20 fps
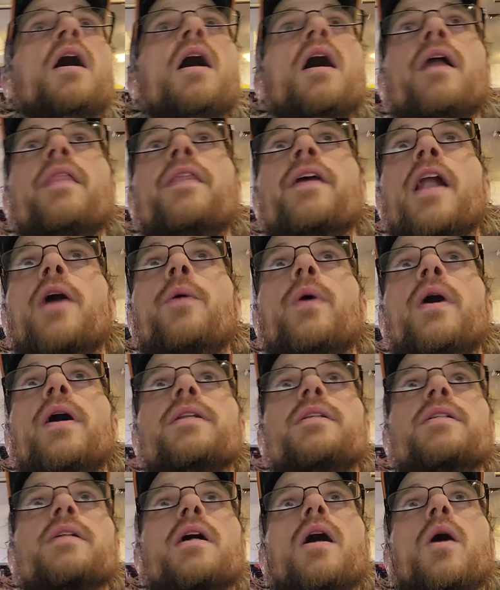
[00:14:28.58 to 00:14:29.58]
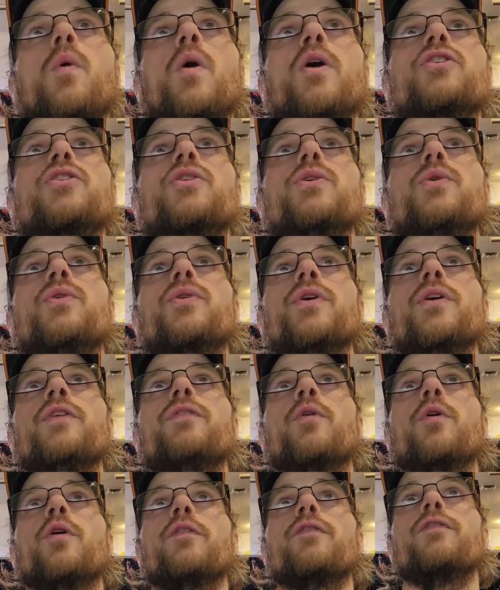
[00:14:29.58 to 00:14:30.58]
And then I went 1, 2, 3,
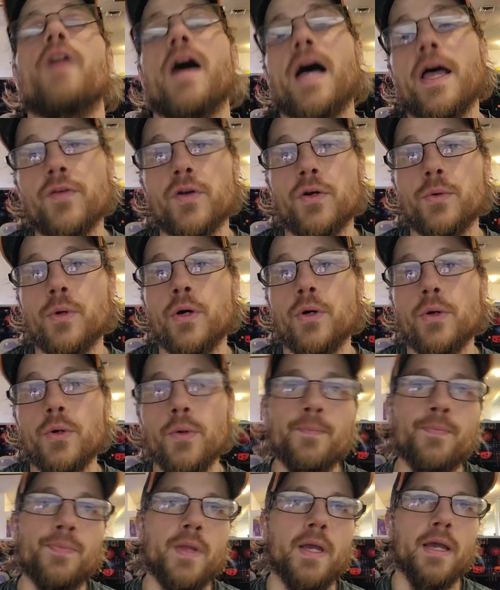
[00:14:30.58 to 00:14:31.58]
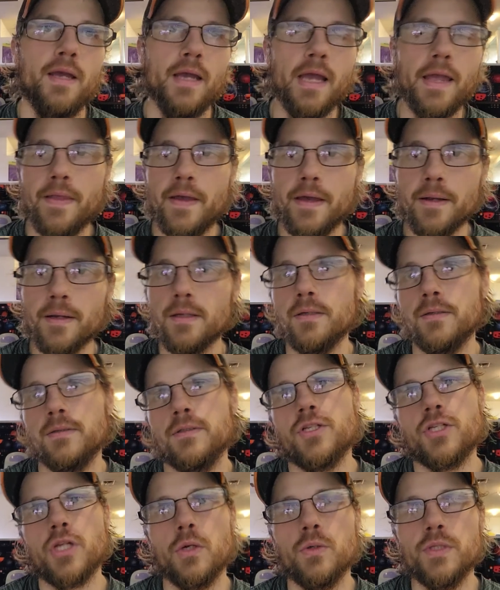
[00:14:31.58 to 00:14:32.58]
4, 5 in a row, and then
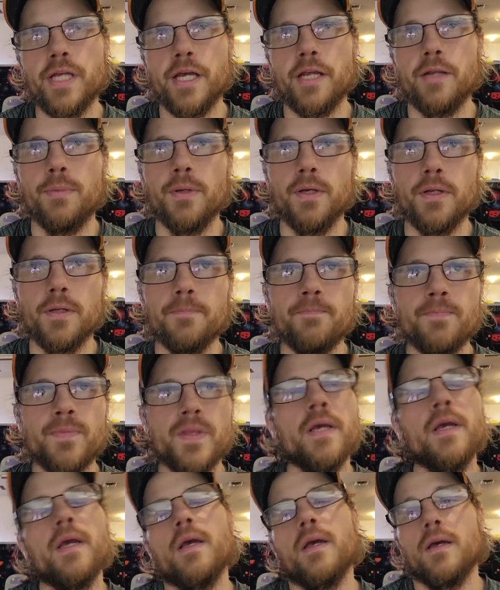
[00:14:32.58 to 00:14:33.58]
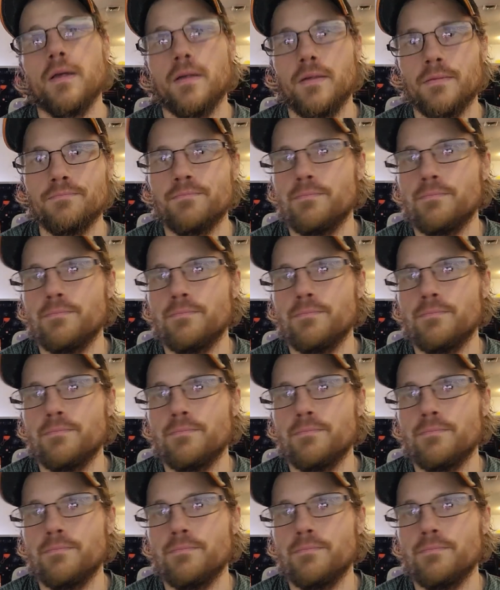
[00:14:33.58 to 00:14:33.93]
stone 10 pin.